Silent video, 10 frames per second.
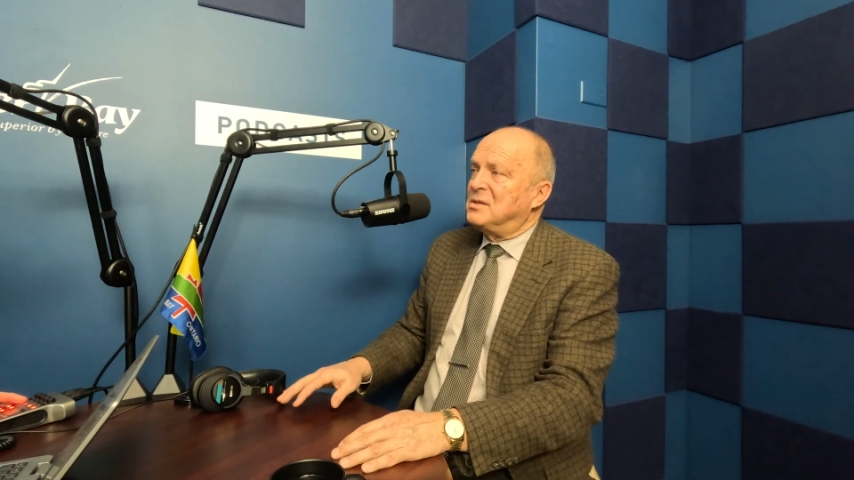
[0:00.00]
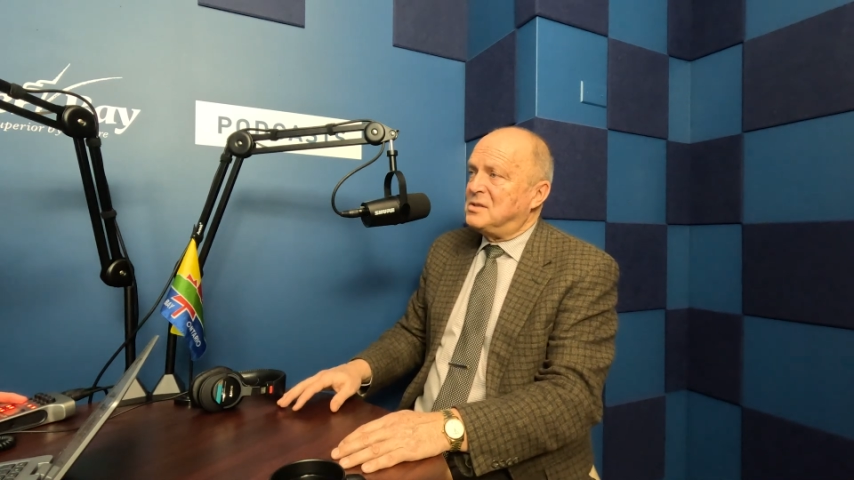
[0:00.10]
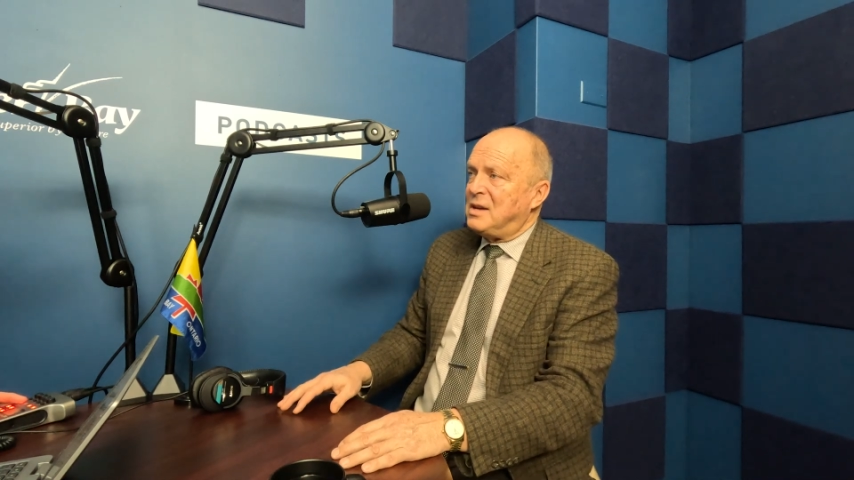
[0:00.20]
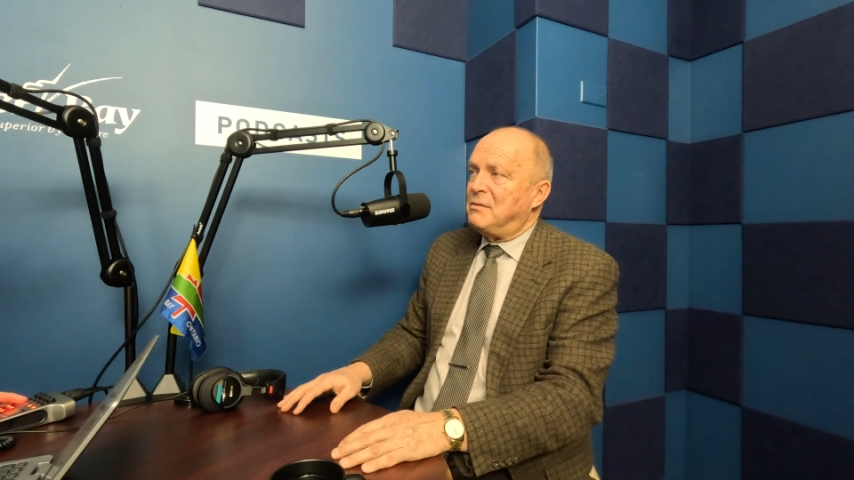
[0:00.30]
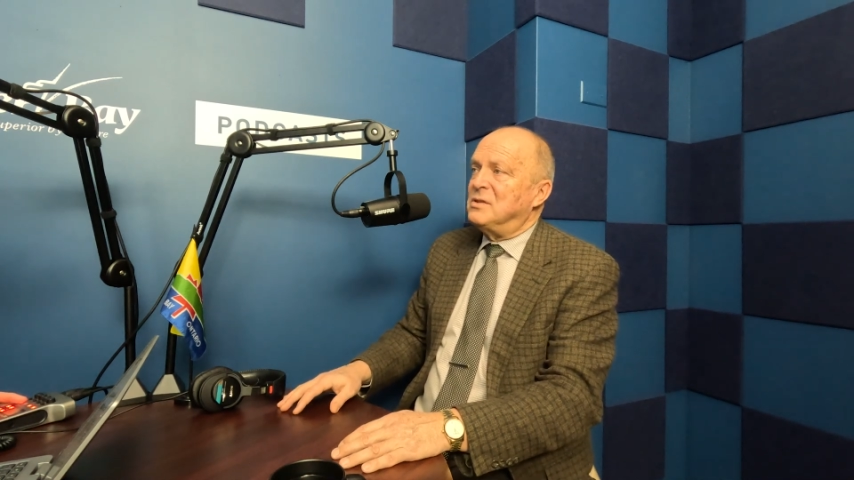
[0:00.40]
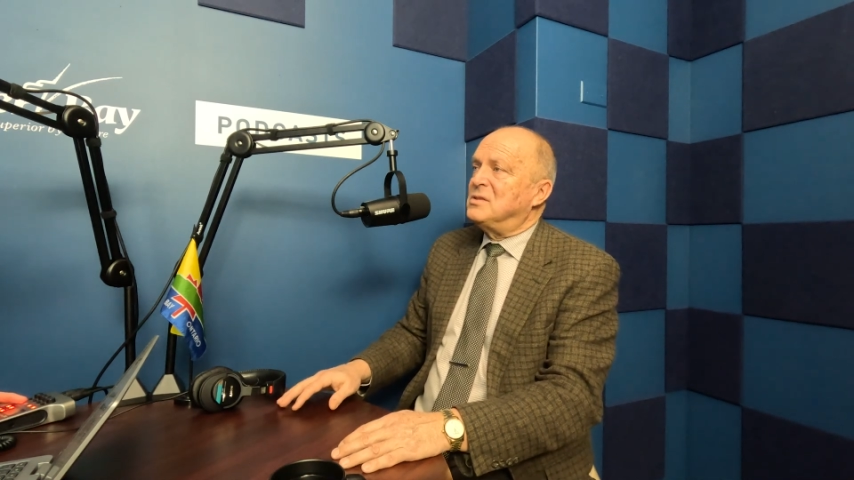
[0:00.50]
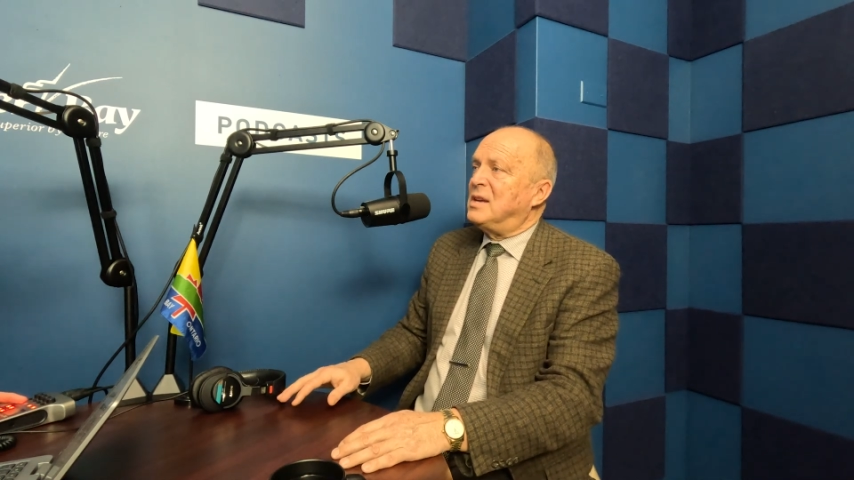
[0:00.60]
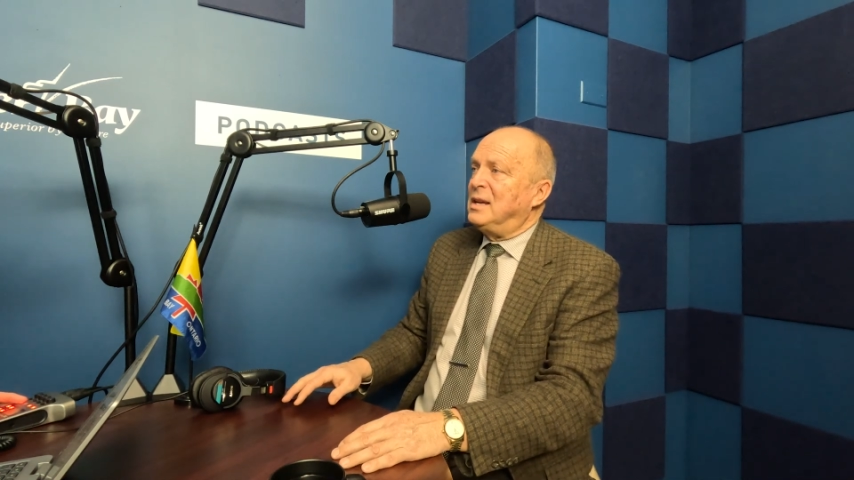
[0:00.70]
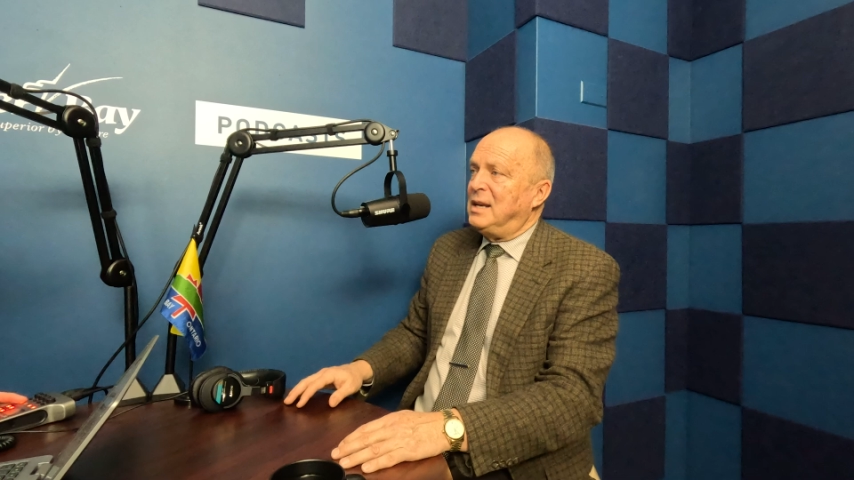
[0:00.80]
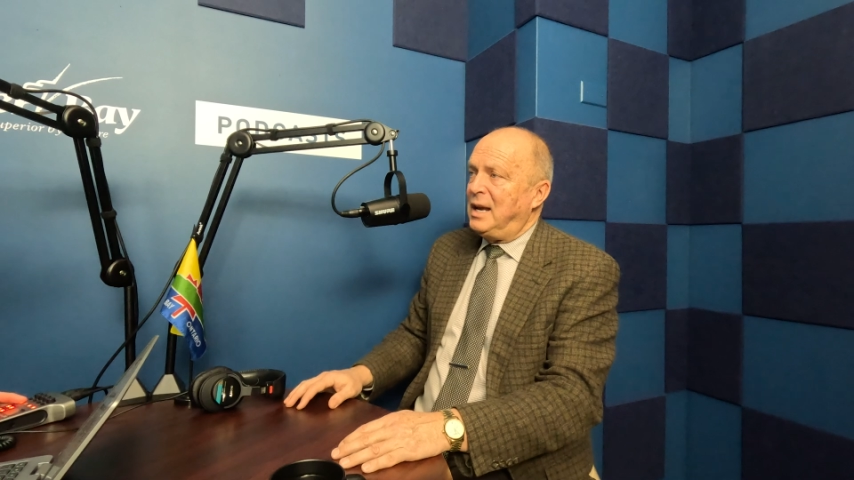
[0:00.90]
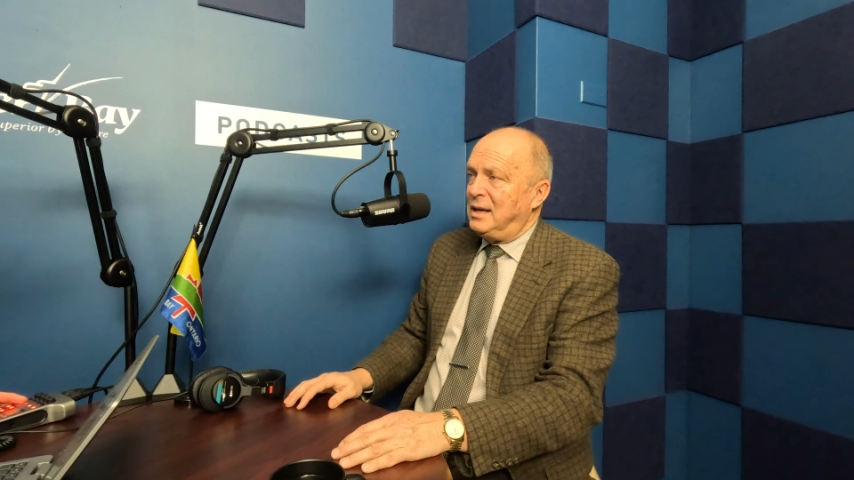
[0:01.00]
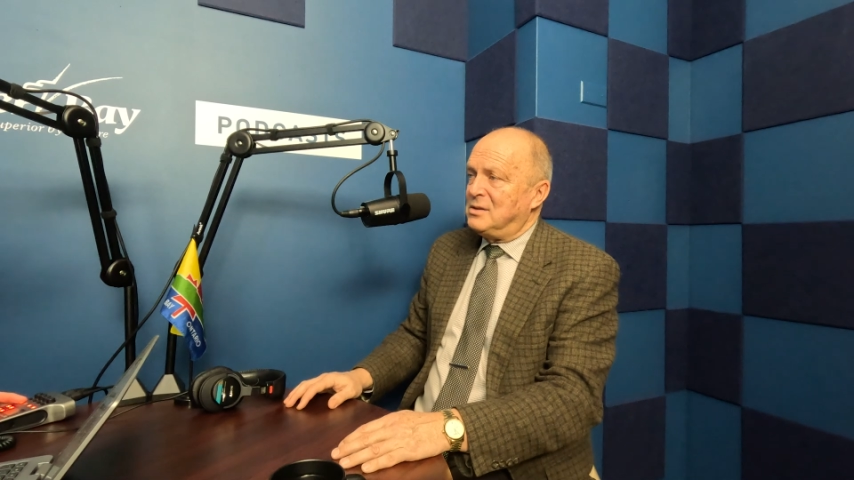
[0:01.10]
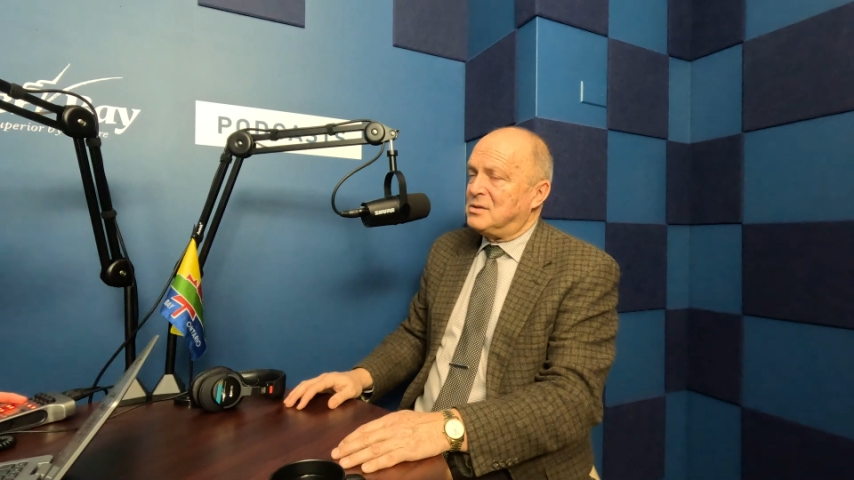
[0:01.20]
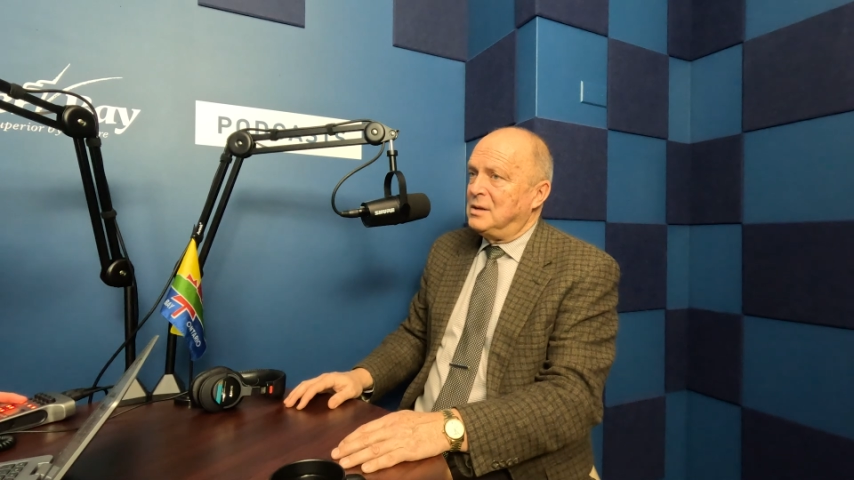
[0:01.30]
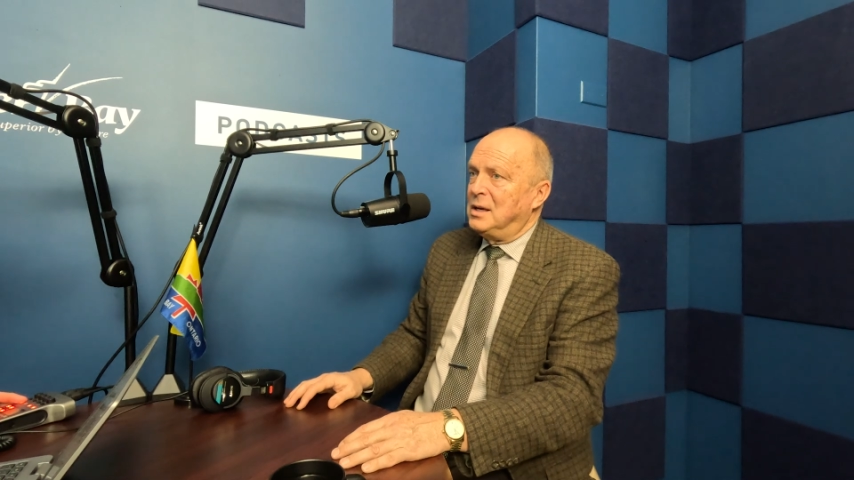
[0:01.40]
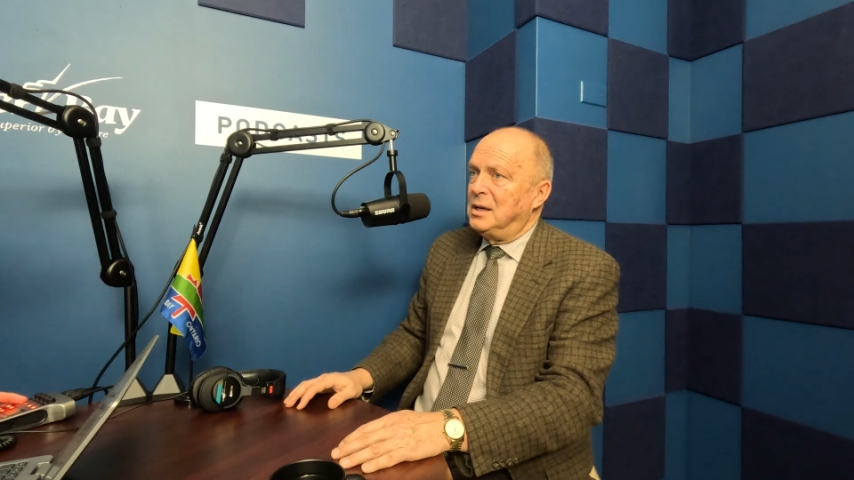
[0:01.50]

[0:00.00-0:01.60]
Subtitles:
7s, and 8s.